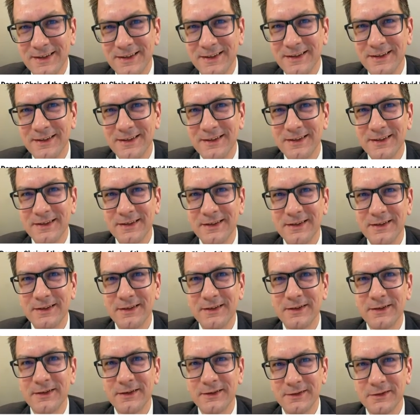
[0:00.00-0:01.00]

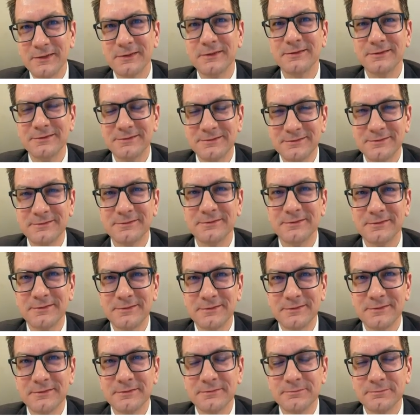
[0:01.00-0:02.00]

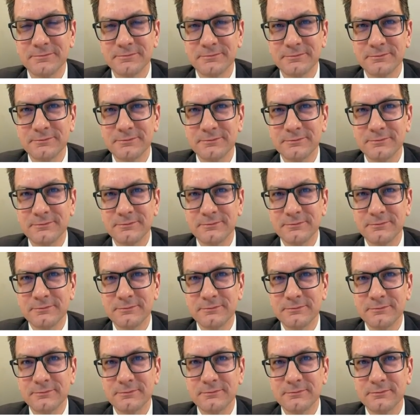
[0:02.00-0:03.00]

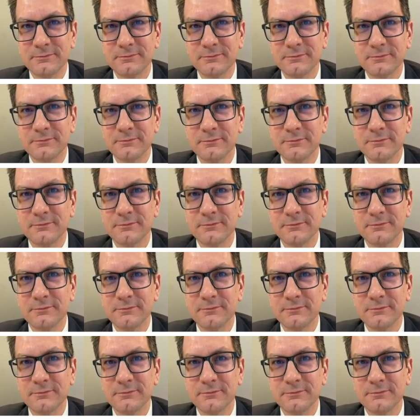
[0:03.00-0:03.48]
The person shown says nothing.